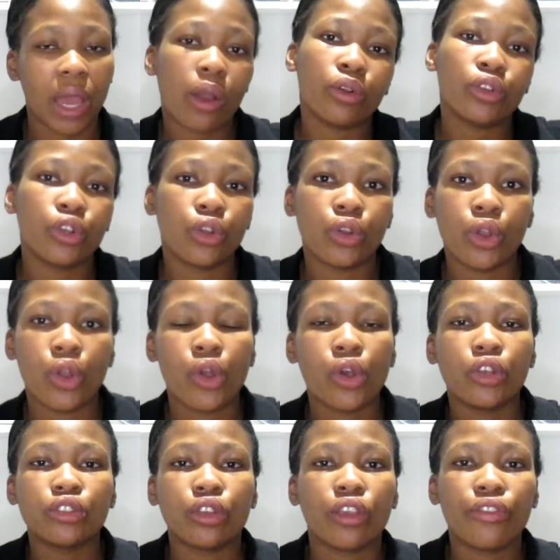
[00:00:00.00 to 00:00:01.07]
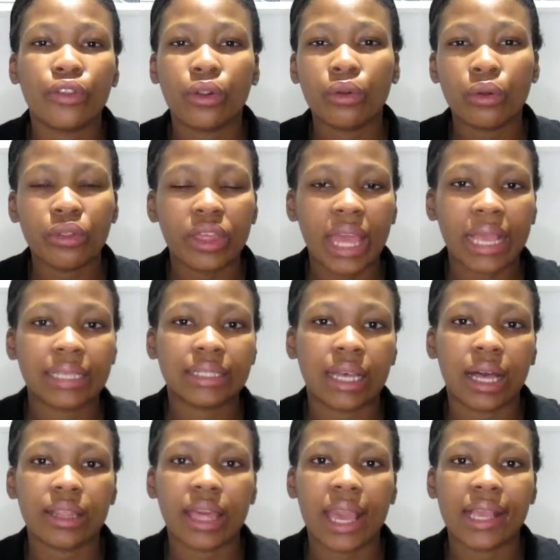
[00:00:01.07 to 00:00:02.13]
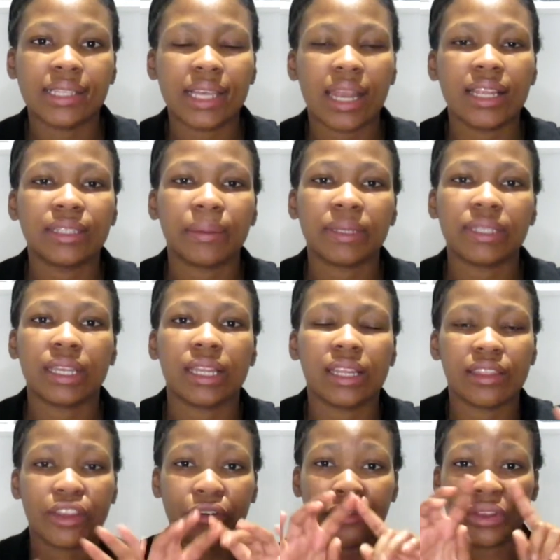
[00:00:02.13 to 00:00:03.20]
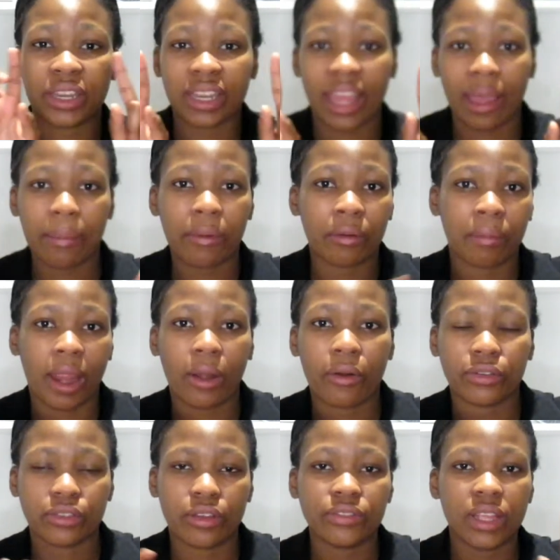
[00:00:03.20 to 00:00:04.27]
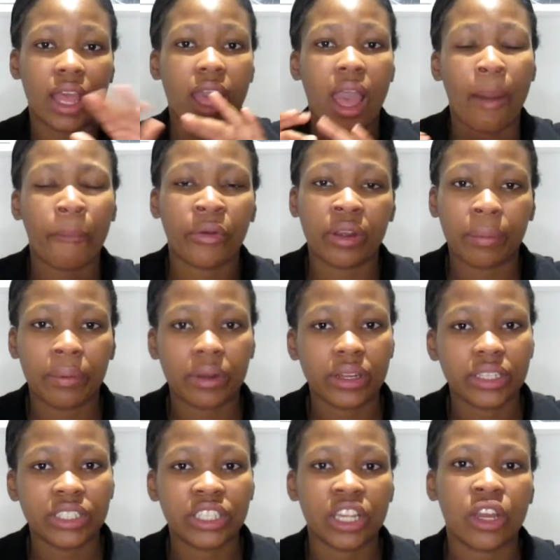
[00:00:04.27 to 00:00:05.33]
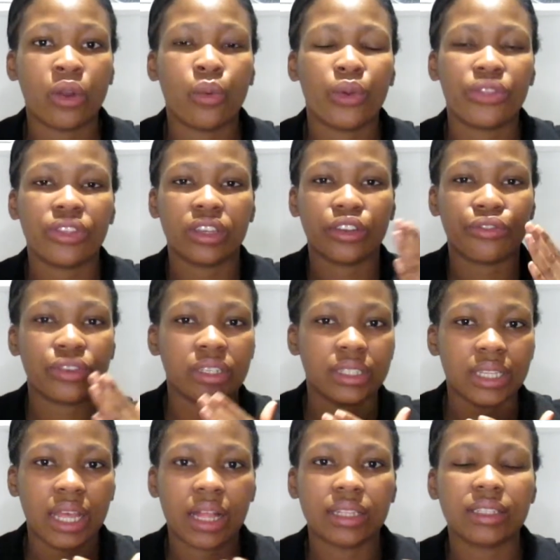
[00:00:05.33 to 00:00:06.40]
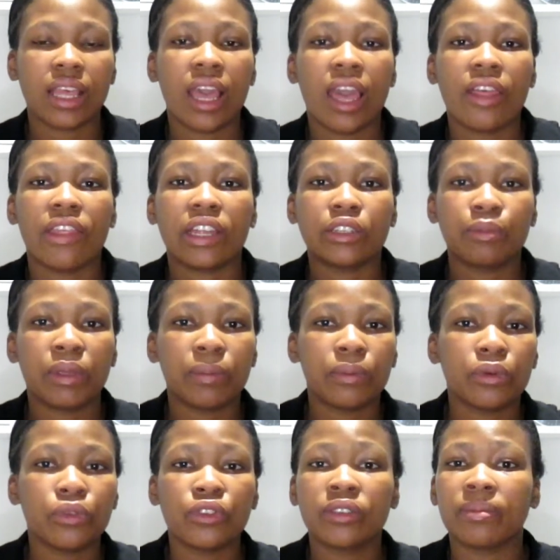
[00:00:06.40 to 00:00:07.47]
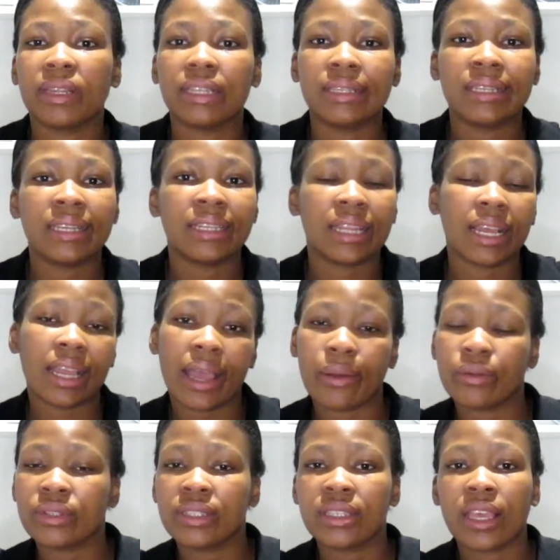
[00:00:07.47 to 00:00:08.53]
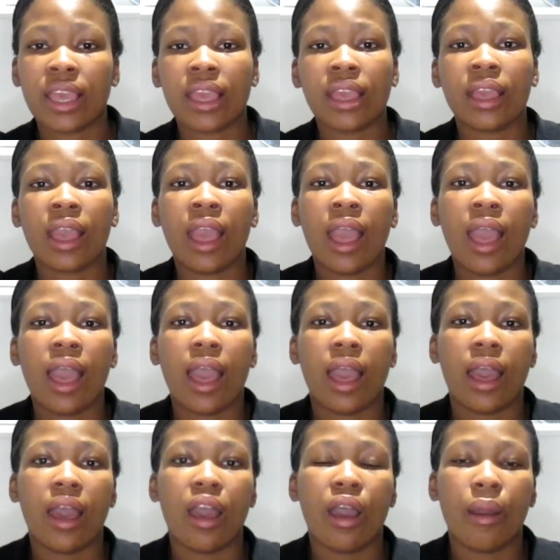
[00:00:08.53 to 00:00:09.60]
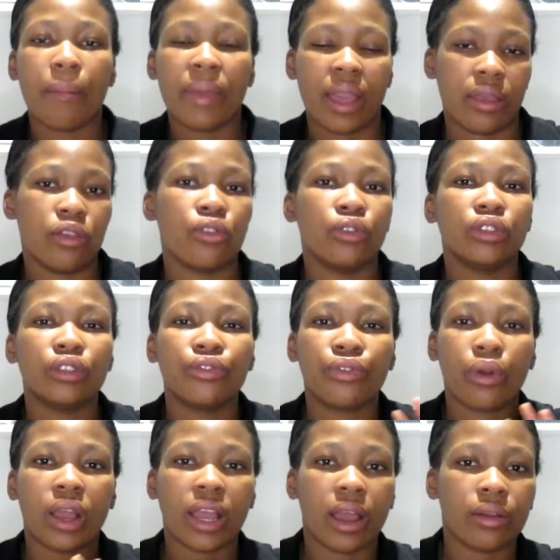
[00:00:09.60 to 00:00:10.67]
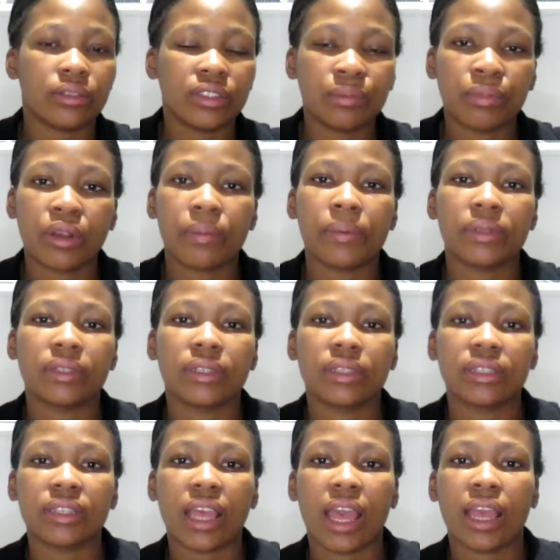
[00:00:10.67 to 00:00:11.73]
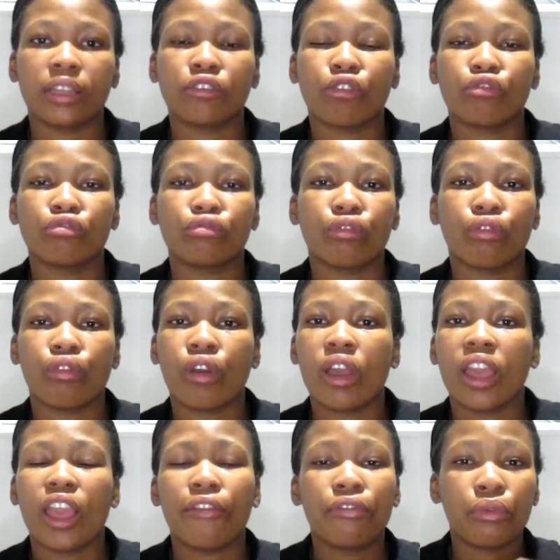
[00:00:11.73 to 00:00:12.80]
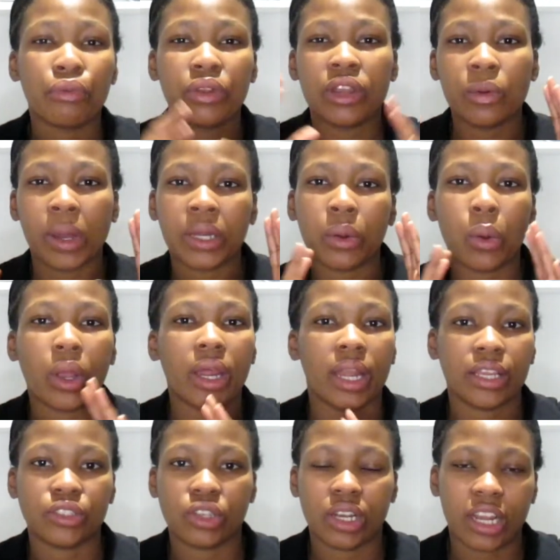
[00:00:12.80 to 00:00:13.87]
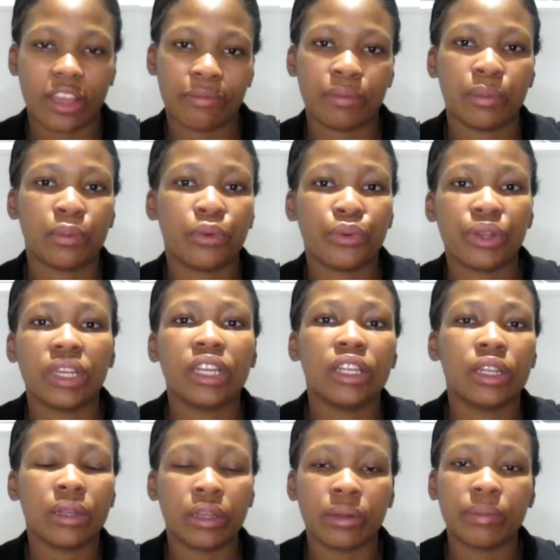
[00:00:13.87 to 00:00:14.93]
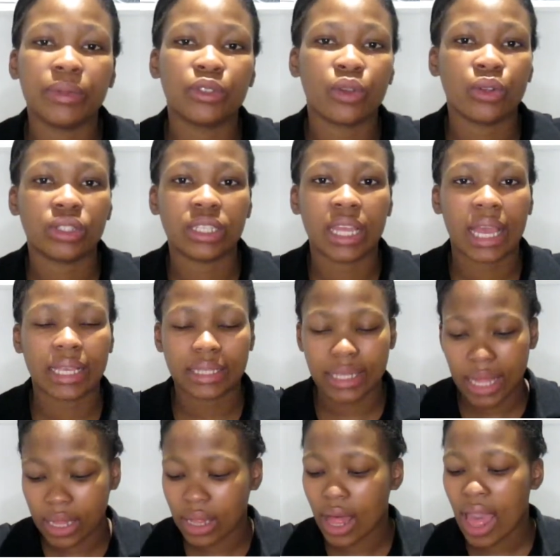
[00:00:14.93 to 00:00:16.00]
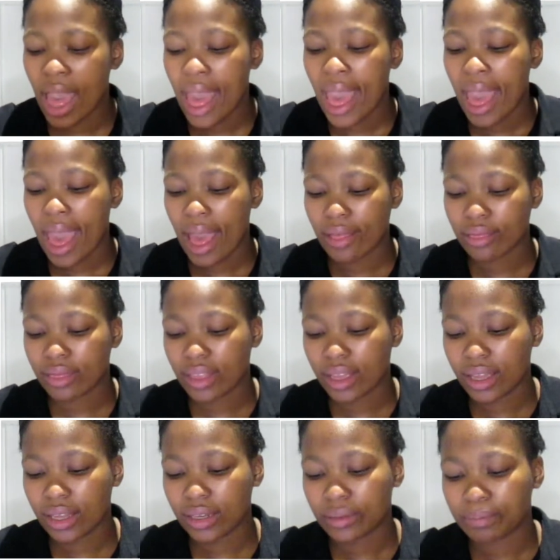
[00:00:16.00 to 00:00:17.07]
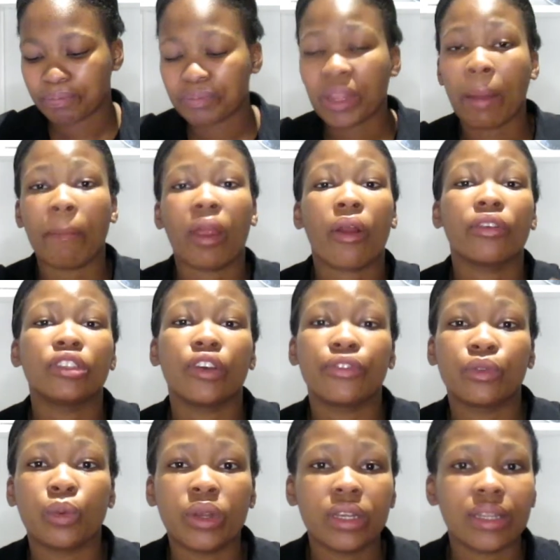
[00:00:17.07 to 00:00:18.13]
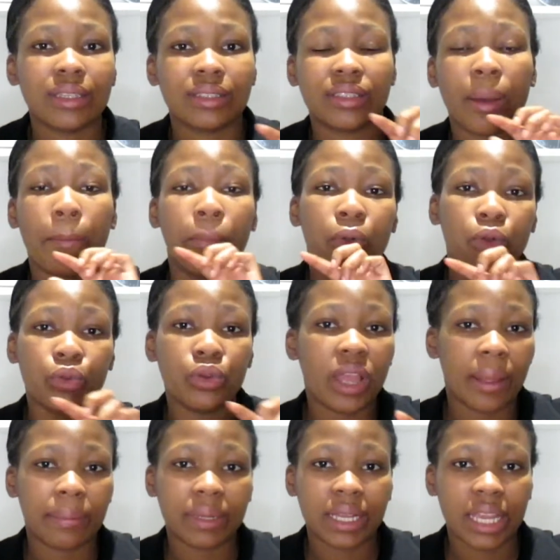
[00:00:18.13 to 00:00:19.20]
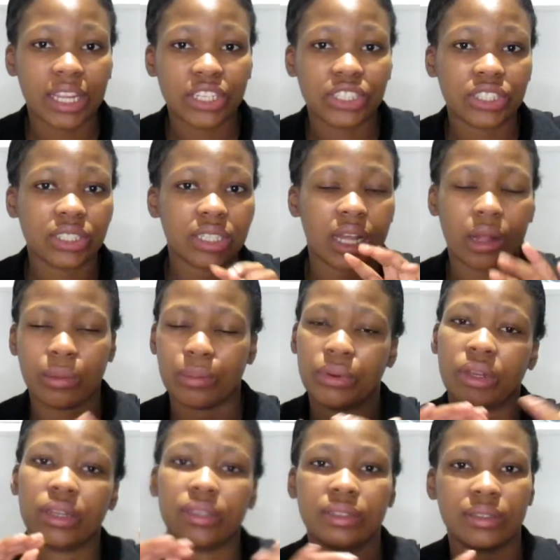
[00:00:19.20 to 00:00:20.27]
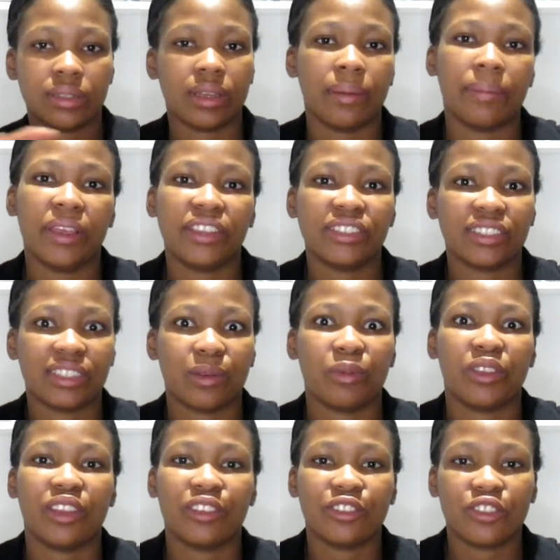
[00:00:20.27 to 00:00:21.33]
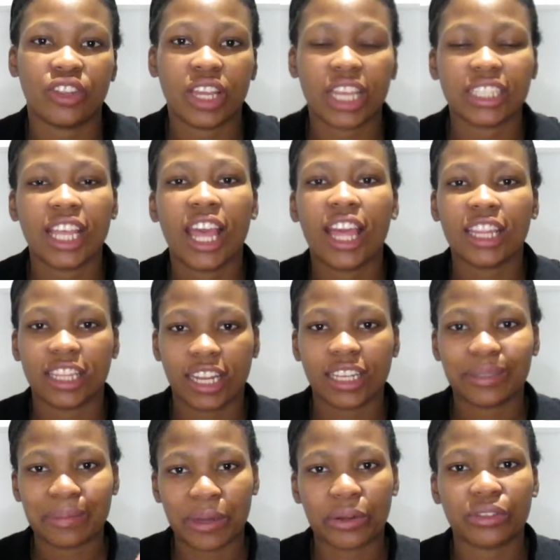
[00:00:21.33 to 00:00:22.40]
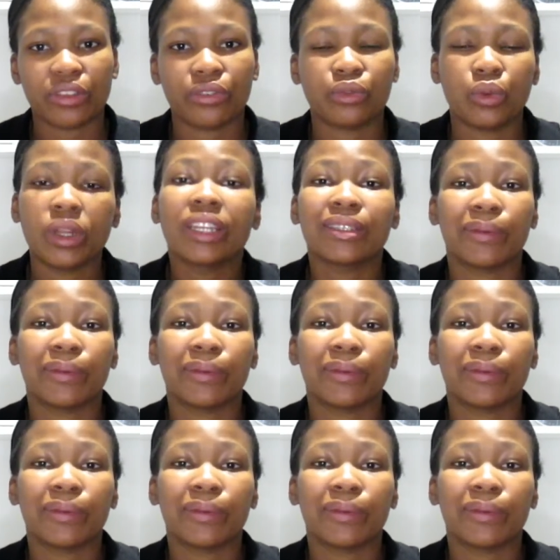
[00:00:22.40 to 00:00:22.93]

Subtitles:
Outlook. So if you don't know the Excel is basically the green app on Microsoft. I'm going to put it here with the different cells that people use mainly in accounting. You use it for accounting purposes, and also if you really want to organize your life, people really enjoy using Excel. And then Microsoft Word is the blue application. I'll put it a picture somewhere here to show you guys. That is Microsoft Word.